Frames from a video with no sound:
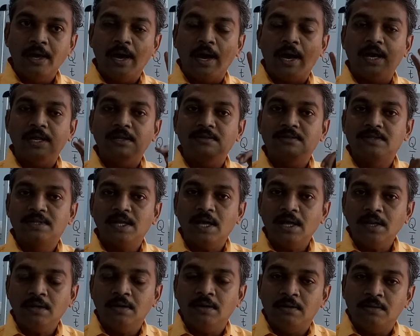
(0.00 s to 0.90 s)
And
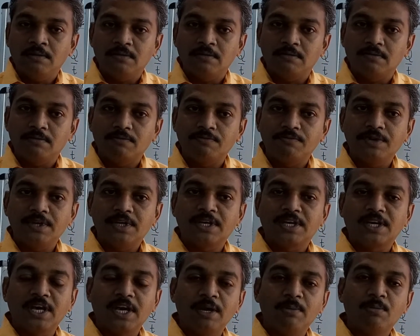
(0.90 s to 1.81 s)
then we
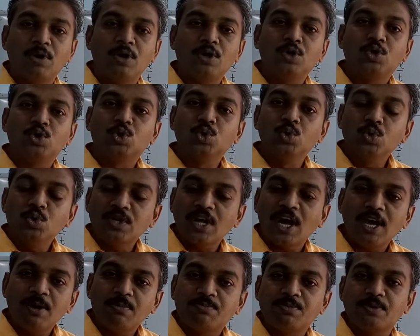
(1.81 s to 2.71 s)
came on two
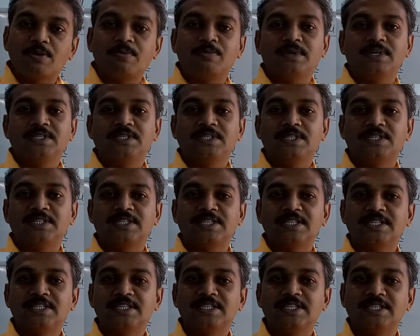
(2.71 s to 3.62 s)
type of
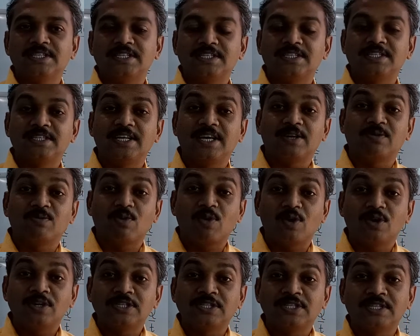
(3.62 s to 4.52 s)
resistances, that
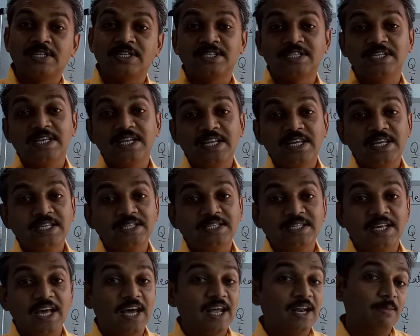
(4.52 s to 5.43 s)
was
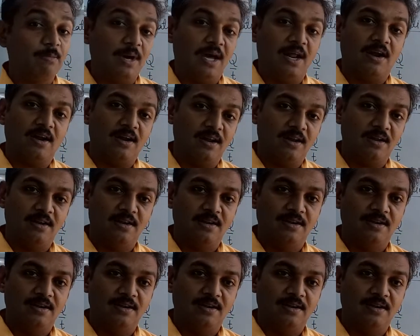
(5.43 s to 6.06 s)
series and parallel.